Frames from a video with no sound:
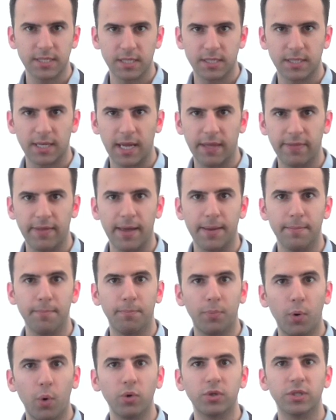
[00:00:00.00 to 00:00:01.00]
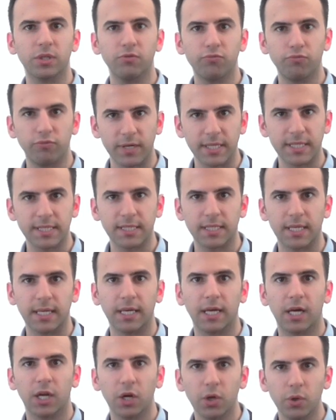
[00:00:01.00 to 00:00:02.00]
to say that important risks
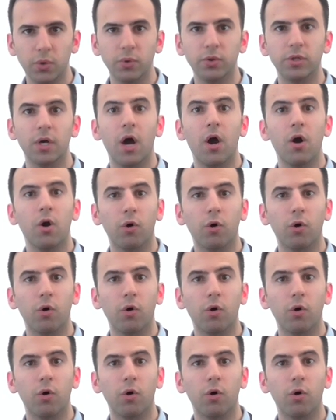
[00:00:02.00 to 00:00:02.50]
include